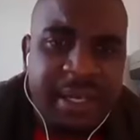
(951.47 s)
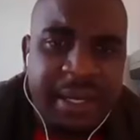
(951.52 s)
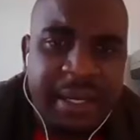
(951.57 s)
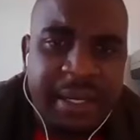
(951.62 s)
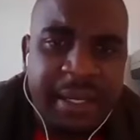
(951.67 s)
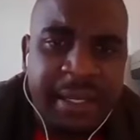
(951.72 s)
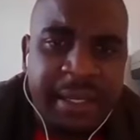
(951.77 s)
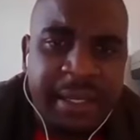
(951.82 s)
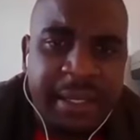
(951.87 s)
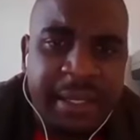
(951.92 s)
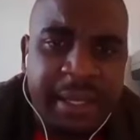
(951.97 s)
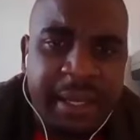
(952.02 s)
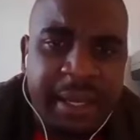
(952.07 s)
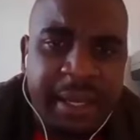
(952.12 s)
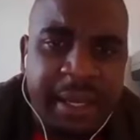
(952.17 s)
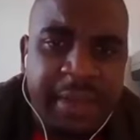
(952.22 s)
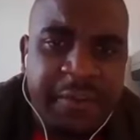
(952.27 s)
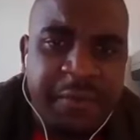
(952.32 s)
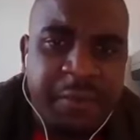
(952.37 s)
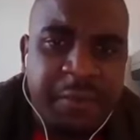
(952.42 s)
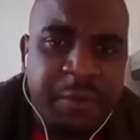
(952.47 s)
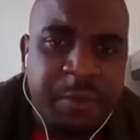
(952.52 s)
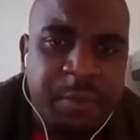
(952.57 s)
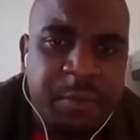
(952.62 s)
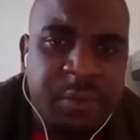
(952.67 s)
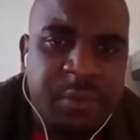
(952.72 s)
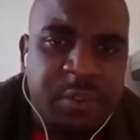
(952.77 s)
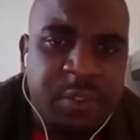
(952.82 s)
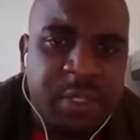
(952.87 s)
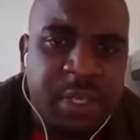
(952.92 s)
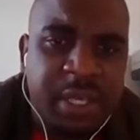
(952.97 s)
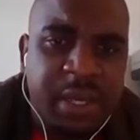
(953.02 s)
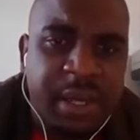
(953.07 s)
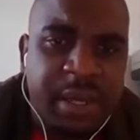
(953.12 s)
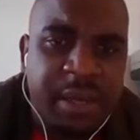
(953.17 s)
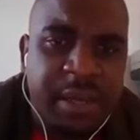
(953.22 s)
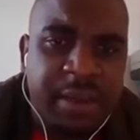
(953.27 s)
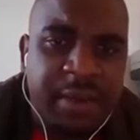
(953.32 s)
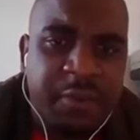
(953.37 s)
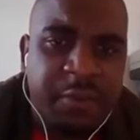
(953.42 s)
I, I, have
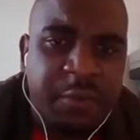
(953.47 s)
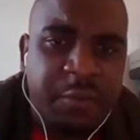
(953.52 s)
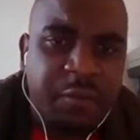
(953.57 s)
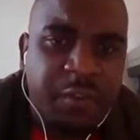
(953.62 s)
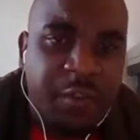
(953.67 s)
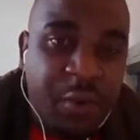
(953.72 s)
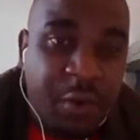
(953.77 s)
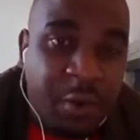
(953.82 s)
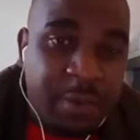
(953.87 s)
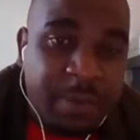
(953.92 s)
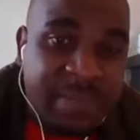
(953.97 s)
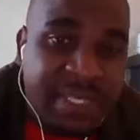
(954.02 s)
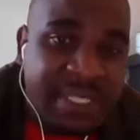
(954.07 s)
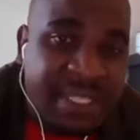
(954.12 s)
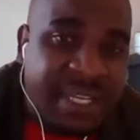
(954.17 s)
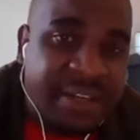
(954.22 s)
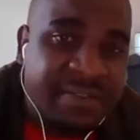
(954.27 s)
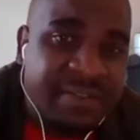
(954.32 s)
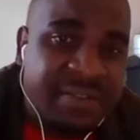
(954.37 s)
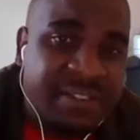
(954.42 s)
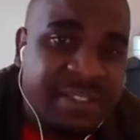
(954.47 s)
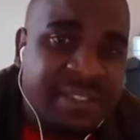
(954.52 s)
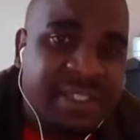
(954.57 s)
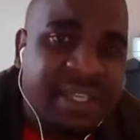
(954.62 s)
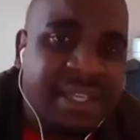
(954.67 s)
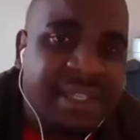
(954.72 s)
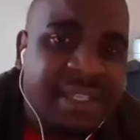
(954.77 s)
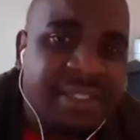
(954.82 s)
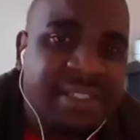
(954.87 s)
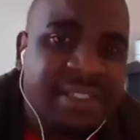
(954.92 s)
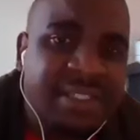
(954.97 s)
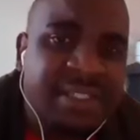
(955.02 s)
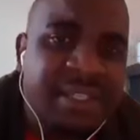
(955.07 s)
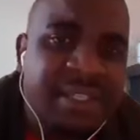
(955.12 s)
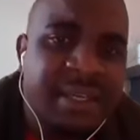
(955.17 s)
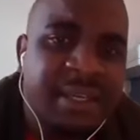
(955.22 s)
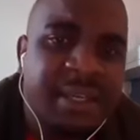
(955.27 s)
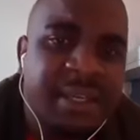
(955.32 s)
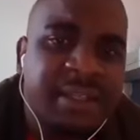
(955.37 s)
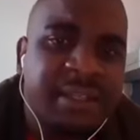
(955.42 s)
I have observed that
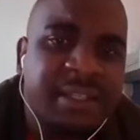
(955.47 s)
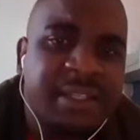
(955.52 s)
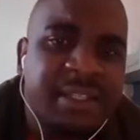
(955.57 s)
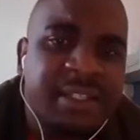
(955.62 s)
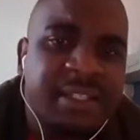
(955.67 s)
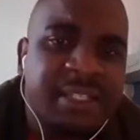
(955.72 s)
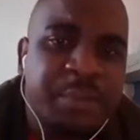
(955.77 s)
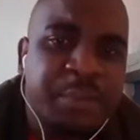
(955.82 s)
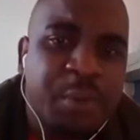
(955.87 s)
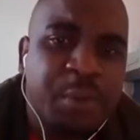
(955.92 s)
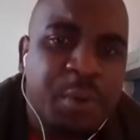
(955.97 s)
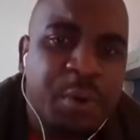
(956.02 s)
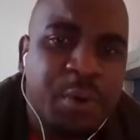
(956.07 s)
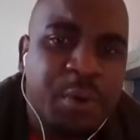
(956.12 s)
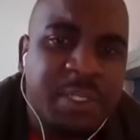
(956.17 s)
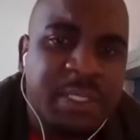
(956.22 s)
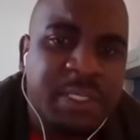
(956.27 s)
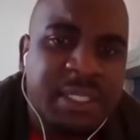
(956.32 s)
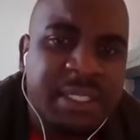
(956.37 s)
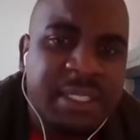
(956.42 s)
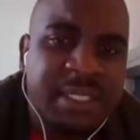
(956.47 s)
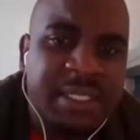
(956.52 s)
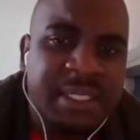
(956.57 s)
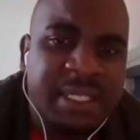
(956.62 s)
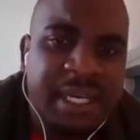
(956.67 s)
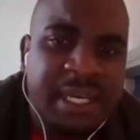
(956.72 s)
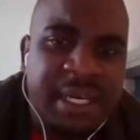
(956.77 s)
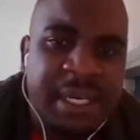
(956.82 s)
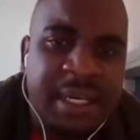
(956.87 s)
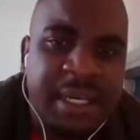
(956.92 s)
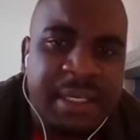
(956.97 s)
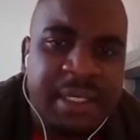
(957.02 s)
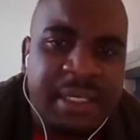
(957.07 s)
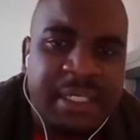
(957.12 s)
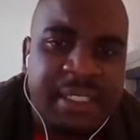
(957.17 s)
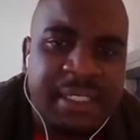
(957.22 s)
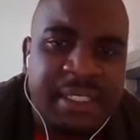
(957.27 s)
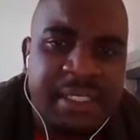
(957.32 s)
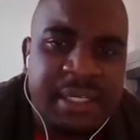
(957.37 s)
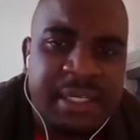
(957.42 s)
uh, there is supposed
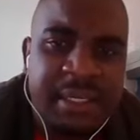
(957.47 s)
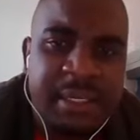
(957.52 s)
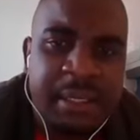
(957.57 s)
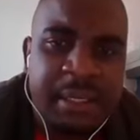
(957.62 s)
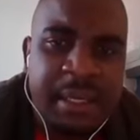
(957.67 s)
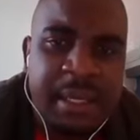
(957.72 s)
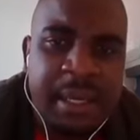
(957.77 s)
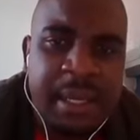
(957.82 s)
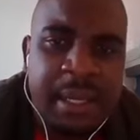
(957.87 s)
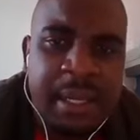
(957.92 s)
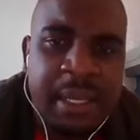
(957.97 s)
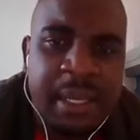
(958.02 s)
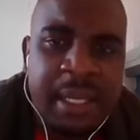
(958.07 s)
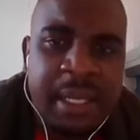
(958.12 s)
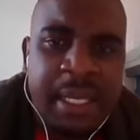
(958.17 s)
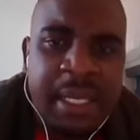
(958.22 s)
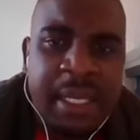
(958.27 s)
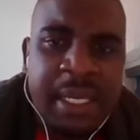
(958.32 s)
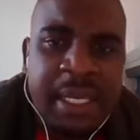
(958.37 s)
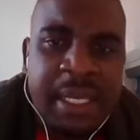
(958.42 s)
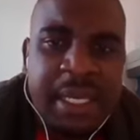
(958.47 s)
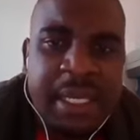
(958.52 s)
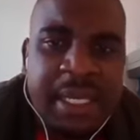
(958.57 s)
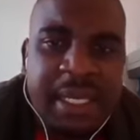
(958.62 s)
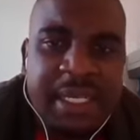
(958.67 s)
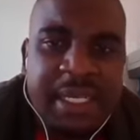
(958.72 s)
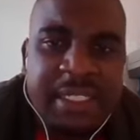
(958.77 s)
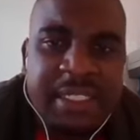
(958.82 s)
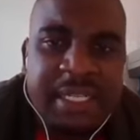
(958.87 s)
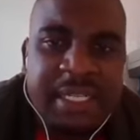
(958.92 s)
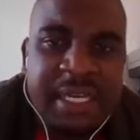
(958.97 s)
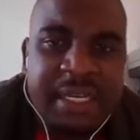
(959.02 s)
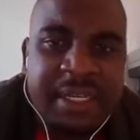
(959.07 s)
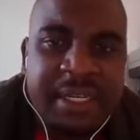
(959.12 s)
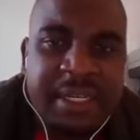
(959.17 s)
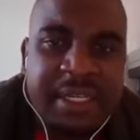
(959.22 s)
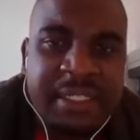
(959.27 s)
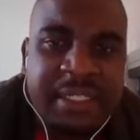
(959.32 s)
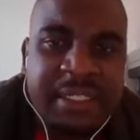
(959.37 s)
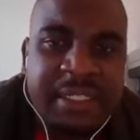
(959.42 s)
international
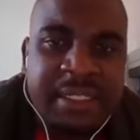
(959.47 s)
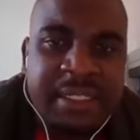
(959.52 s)
integrity